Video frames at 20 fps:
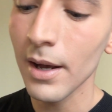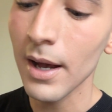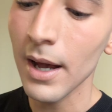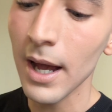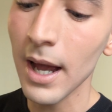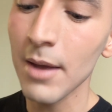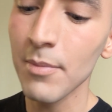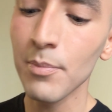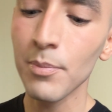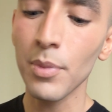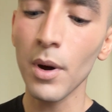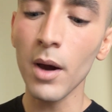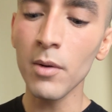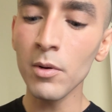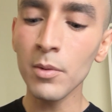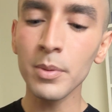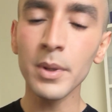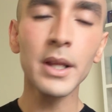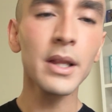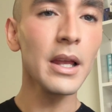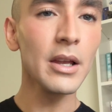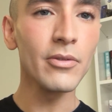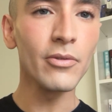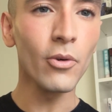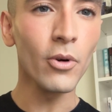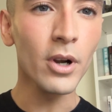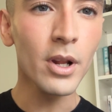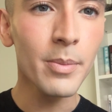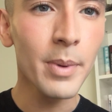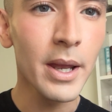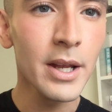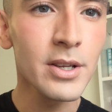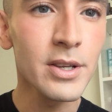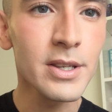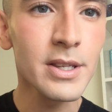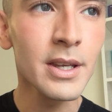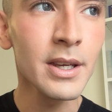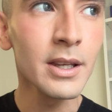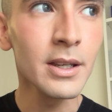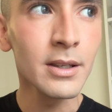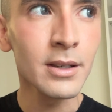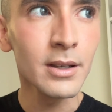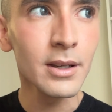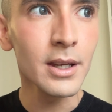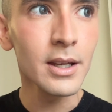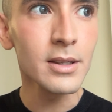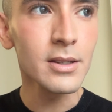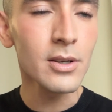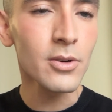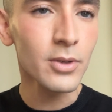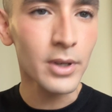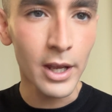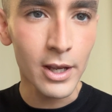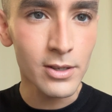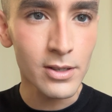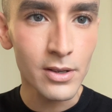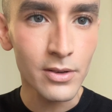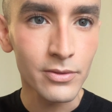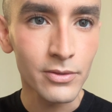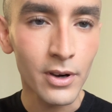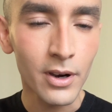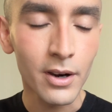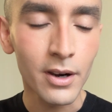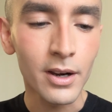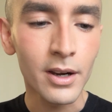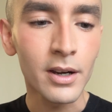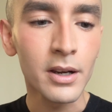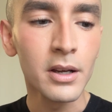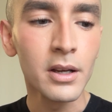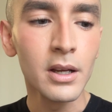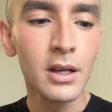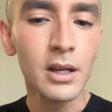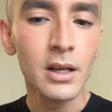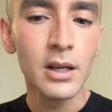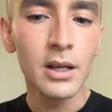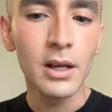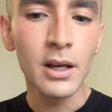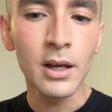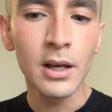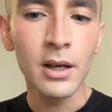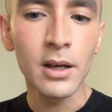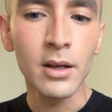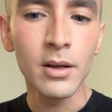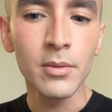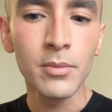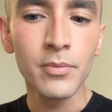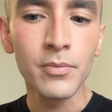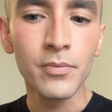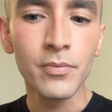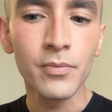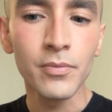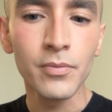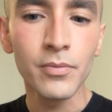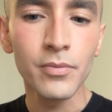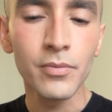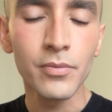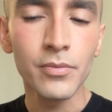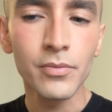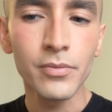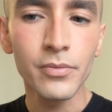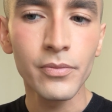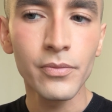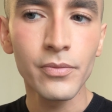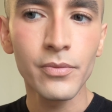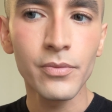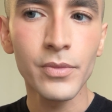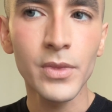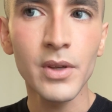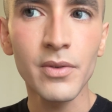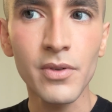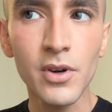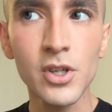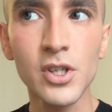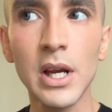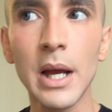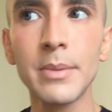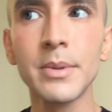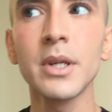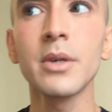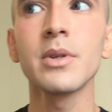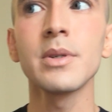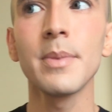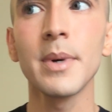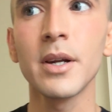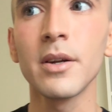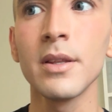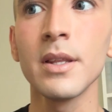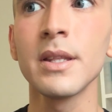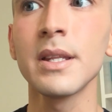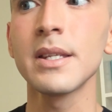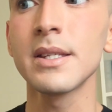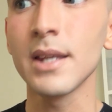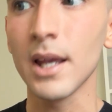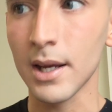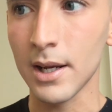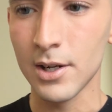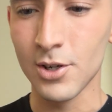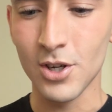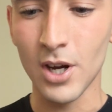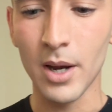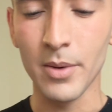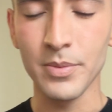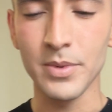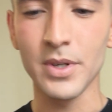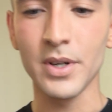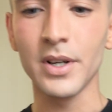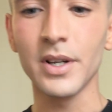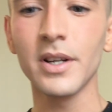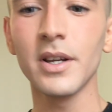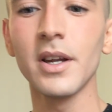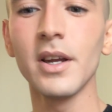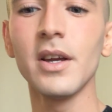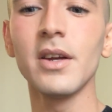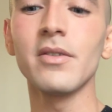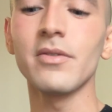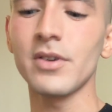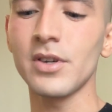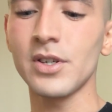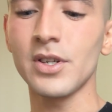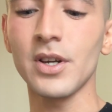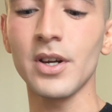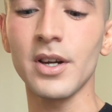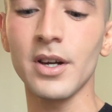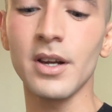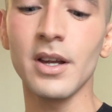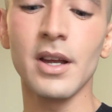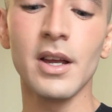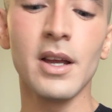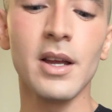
I'm probably like 40 pages in. It's okay so far. The first chapter was better than the second chapter for sure.